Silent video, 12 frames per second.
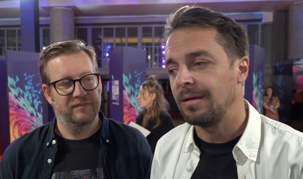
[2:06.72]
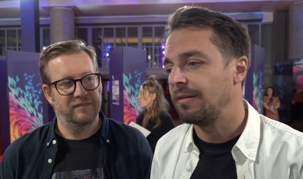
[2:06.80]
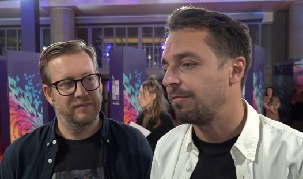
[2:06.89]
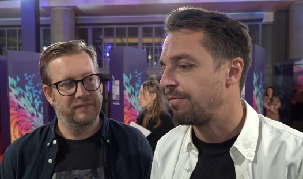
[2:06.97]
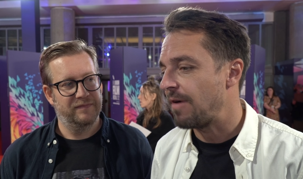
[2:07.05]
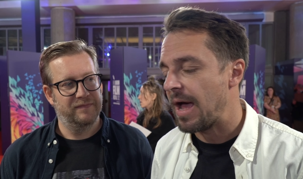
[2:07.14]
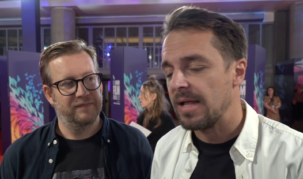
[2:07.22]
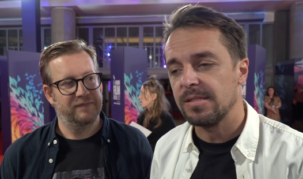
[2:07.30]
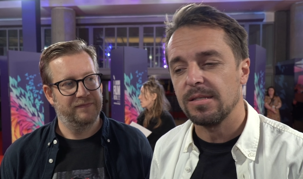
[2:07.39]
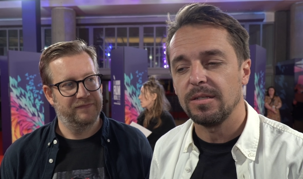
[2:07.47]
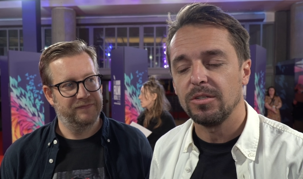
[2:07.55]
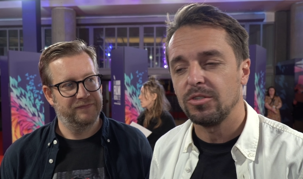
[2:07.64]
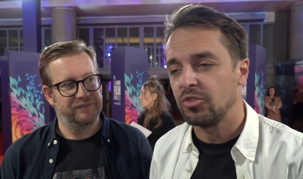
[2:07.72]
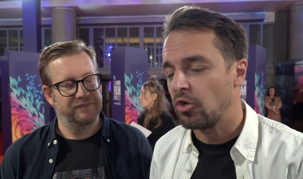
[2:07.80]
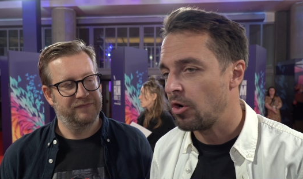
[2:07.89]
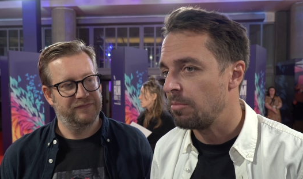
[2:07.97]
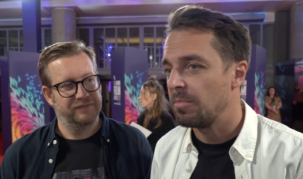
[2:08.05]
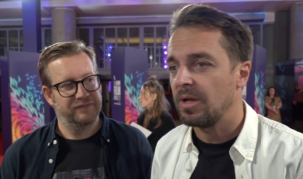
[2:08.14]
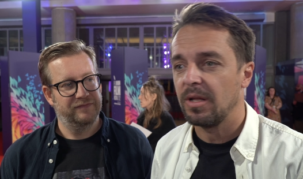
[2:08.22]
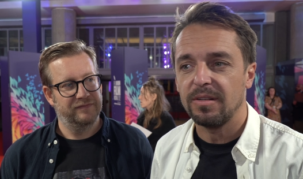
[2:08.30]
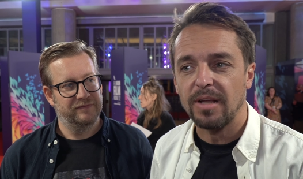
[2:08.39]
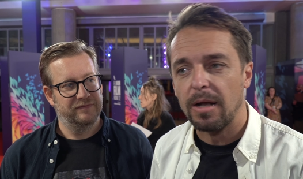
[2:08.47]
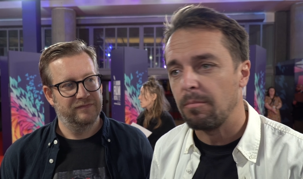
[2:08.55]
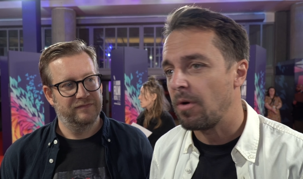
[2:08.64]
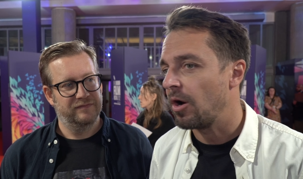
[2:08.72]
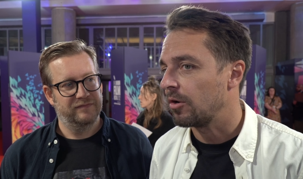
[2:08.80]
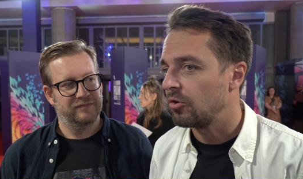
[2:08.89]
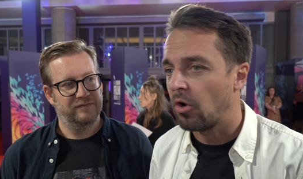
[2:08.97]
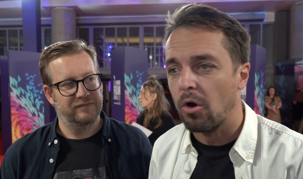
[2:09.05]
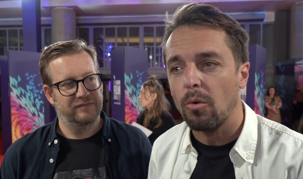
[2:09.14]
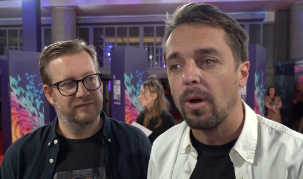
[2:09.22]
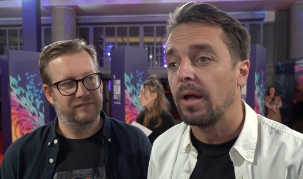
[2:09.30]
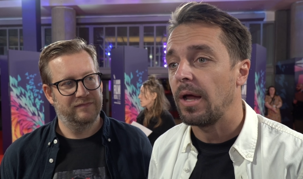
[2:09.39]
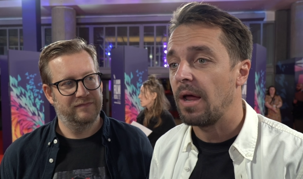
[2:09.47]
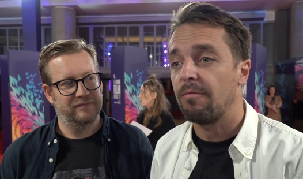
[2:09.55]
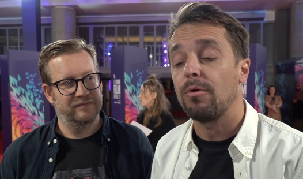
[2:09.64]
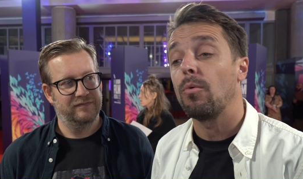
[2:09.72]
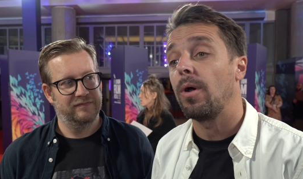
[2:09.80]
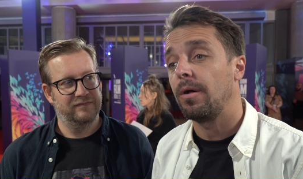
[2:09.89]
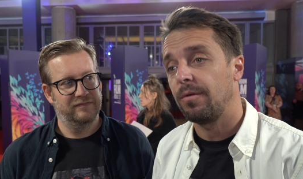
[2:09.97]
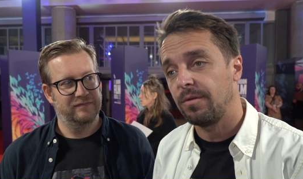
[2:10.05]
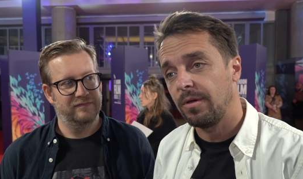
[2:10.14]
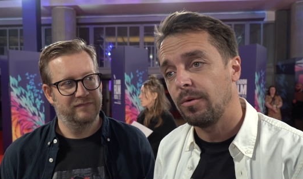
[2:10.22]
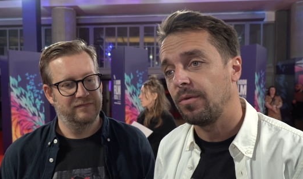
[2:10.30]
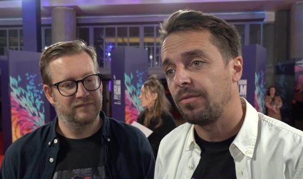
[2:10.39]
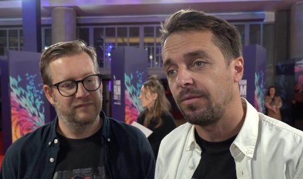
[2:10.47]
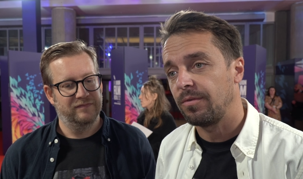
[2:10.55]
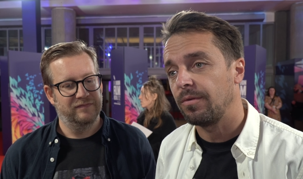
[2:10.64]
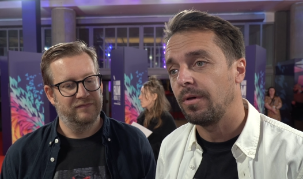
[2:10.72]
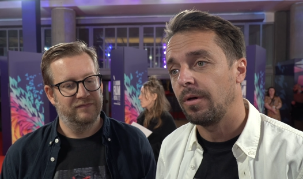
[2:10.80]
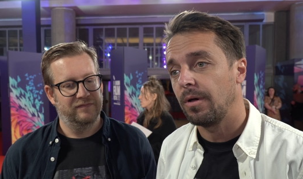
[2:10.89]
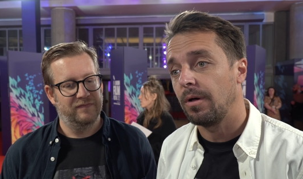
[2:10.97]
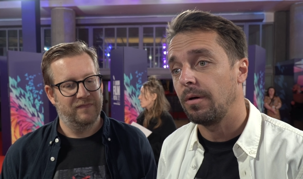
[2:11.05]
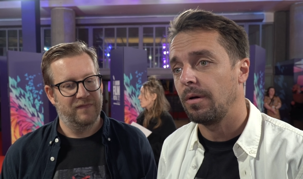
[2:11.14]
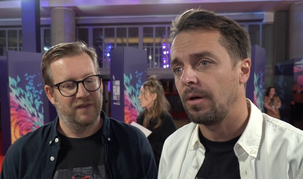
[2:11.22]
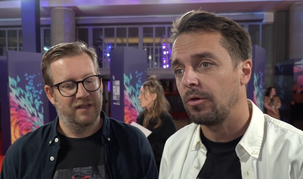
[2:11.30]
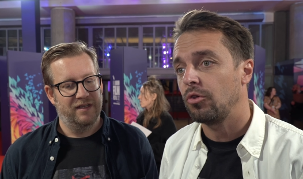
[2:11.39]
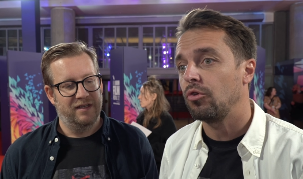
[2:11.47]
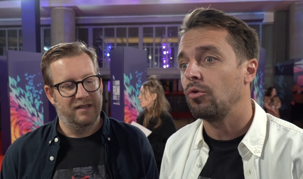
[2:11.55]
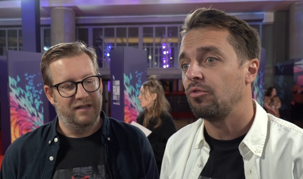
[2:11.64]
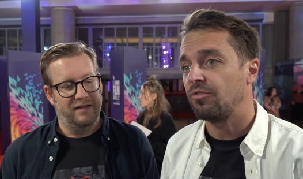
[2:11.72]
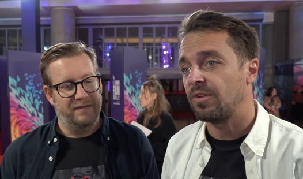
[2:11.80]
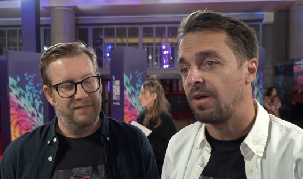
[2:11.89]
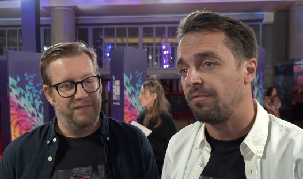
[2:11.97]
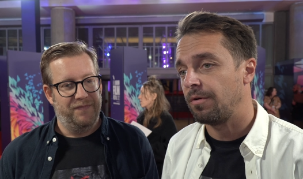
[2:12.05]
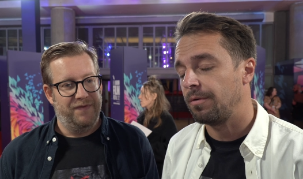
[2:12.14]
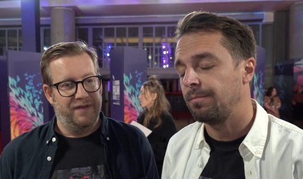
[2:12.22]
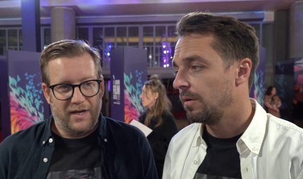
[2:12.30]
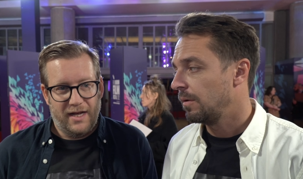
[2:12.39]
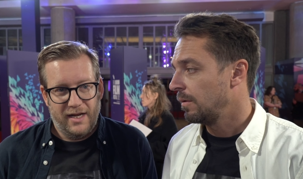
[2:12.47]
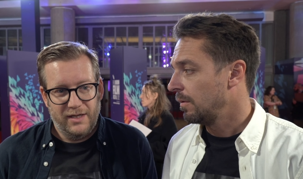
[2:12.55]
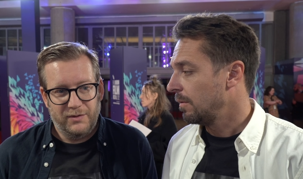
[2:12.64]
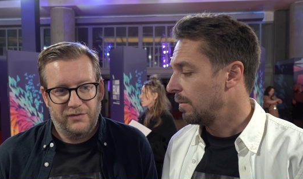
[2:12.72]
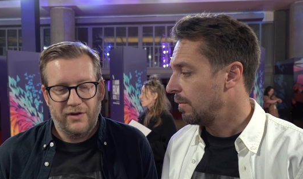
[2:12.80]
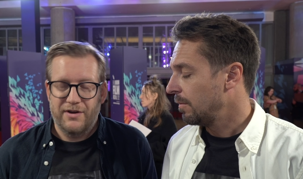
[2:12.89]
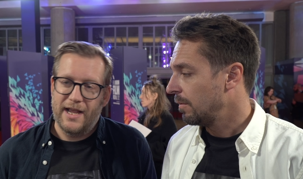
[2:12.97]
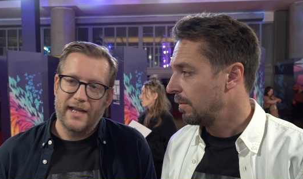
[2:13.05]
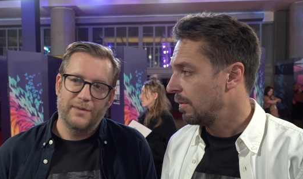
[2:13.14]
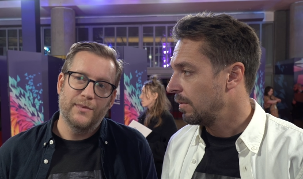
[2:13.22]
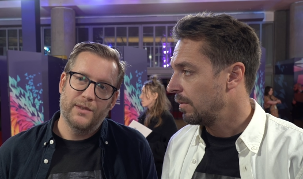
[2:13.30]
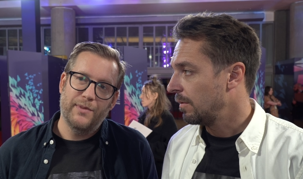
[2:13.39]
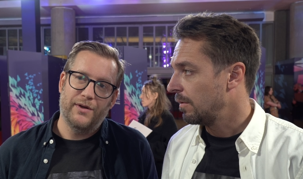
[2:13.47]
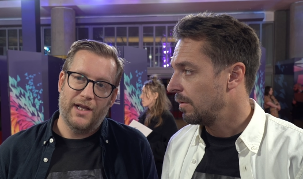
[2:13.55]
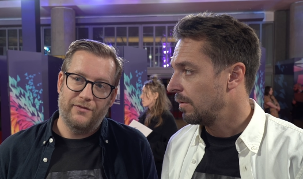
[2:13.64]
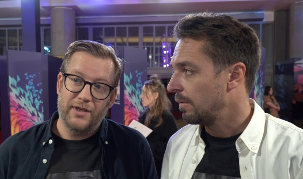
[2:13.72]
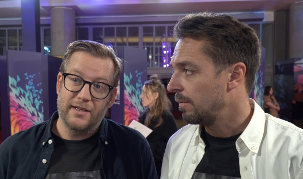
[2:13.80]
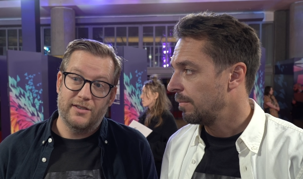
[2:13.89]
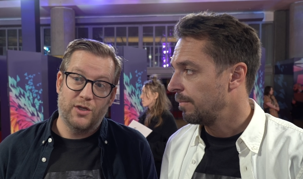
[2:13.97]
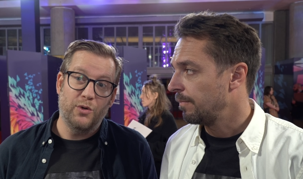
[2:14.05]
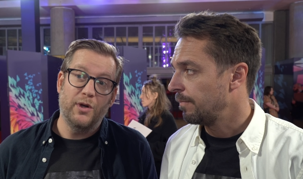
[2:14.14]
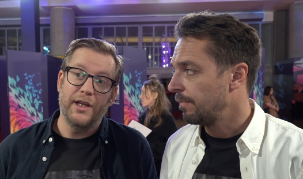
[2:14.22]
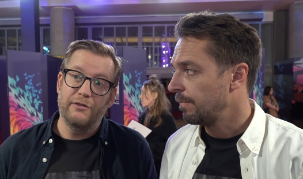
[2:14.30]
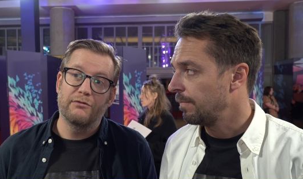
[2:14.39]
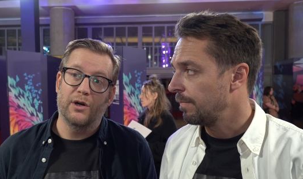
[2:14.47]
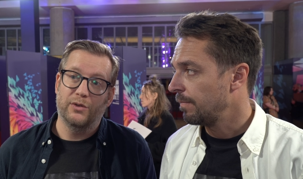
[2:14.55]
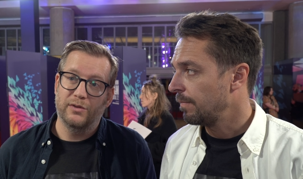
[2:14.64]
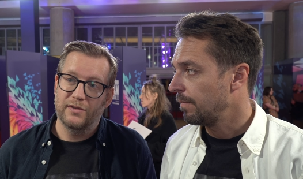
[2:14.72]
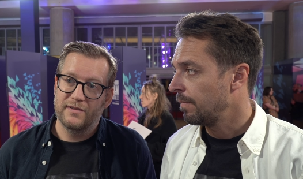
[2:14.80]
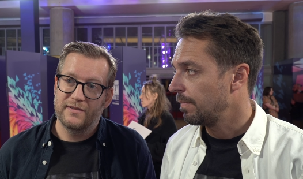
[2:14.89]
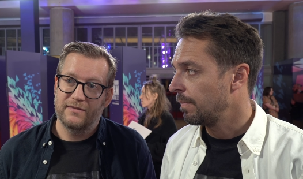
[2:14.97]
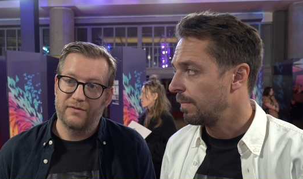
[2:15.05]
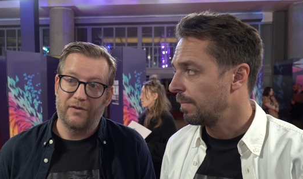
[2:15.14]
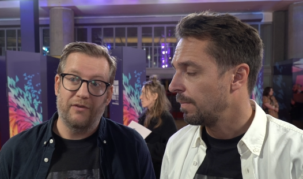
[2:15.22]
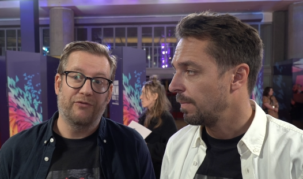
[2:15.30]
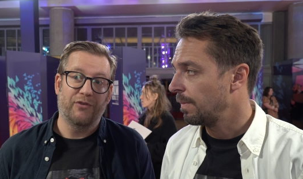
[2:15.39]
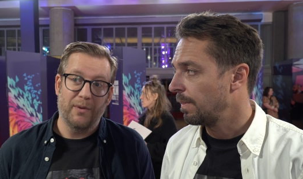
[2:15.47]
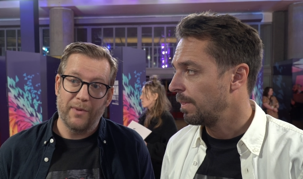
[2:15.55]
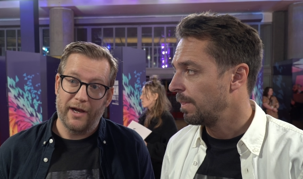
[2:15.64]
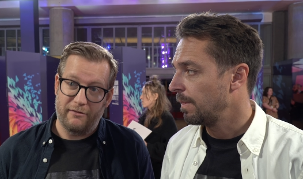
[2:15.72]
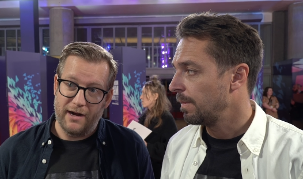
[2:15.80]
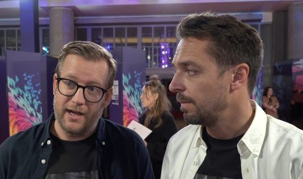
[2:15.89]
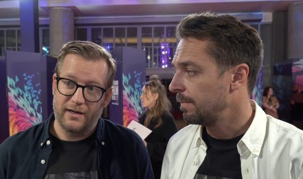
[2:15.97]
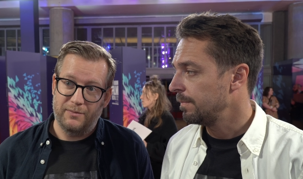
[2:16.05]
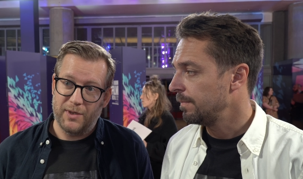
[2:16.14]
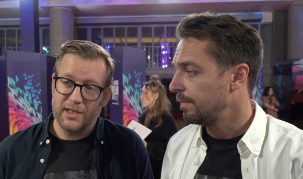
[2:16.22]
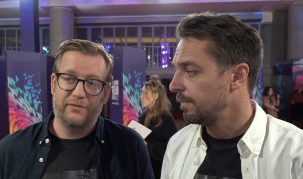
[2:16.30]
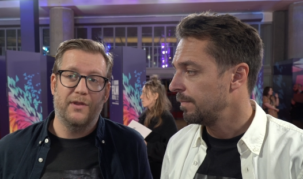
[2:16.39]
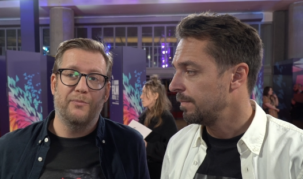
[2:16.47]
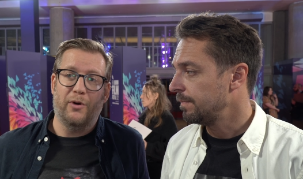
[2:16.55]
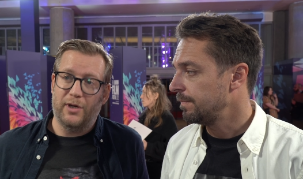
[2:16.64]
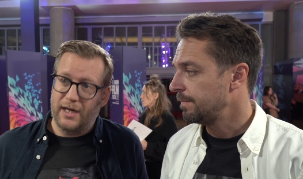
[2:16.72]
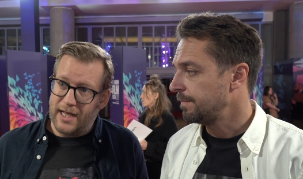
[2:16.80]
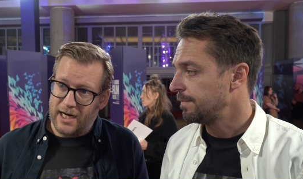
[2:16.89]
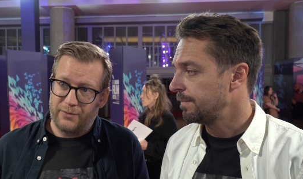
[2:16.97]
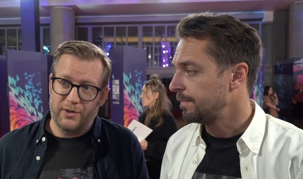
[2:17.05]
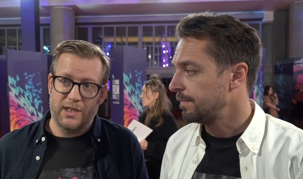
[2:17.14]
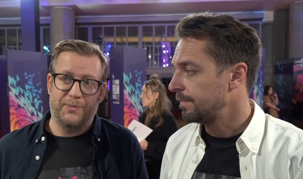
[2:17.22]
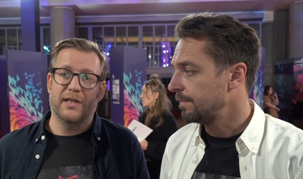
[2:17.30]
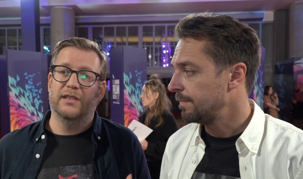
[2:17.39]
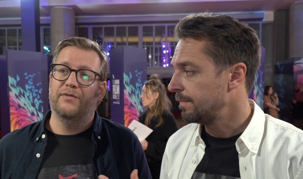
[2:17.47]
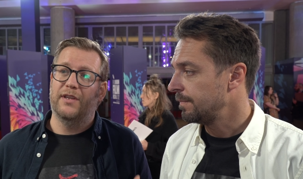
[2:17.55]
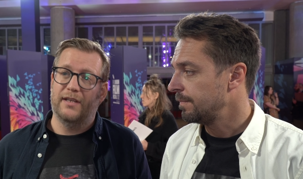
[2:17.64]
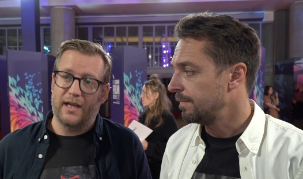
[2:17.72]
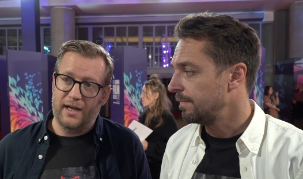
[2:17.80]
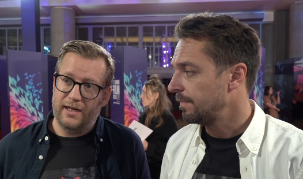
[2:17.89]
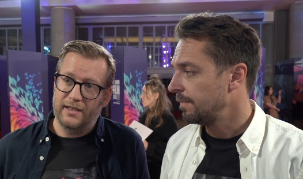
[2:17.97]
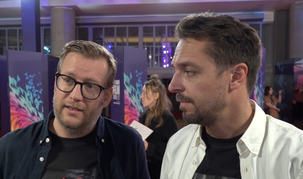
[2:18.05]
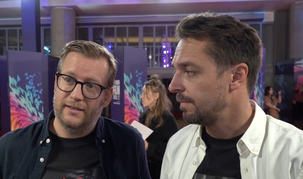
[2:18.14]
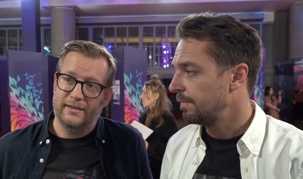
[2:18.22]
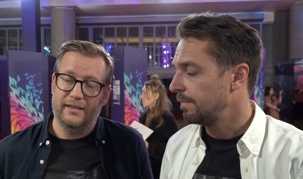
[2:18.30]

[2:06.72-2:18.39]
Speaker 1: in France, in Germany, Denmark, Norway, everywhere. It was uh, a huge endeavor.
Speaker 2: Ali was very adamant about having his two lead roles from Iran because of the body language, because of the dialect.